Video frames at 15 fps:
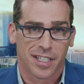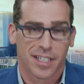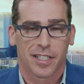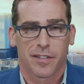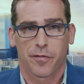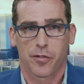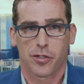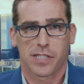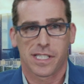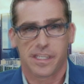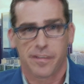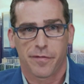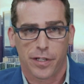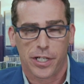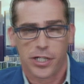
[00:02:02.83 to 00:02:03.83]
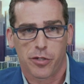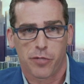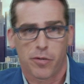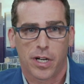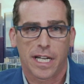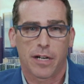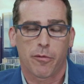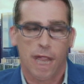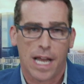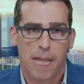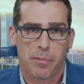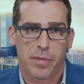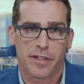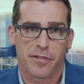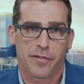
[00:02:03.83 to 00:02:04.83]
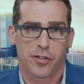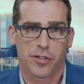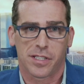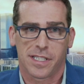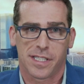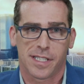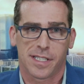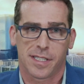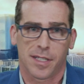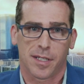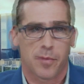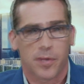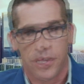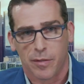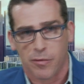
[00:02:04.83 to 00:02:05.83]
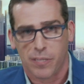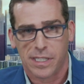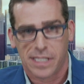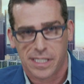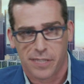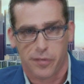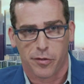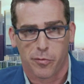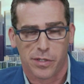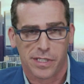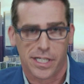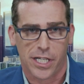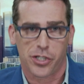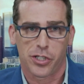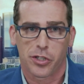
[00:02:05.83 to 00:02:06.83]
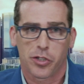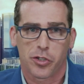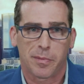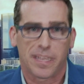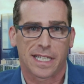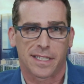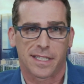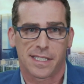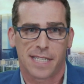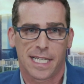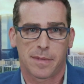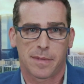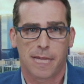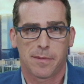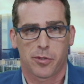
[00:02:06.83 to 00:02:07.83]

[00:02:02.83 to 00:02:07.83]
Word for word: versus inflation running rampant versus uh, risks of a recession looming at the same time. So I